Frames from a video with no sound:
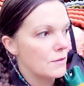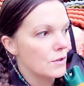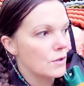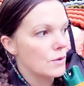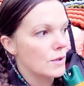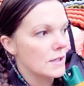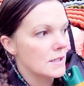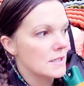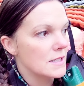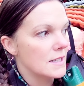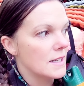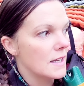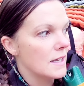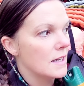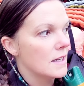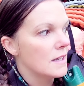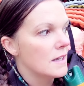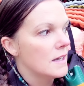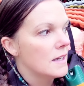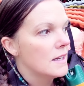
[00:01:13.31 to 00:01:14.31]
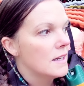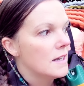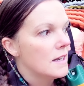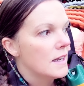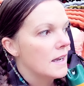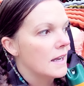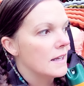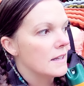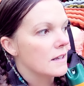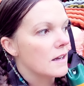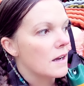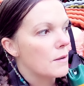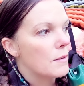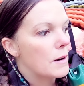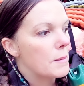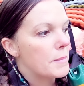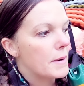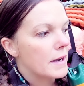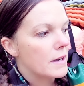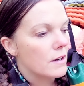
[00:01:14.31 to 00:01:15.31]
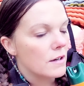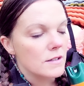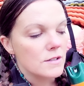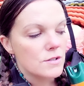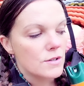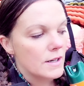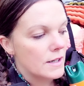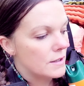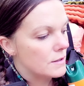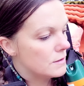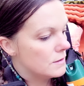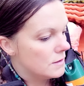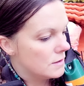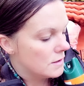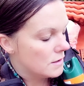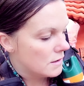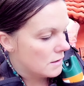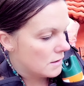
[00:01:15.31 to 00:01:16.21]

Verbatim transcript: real quick today, and then got right back on trail.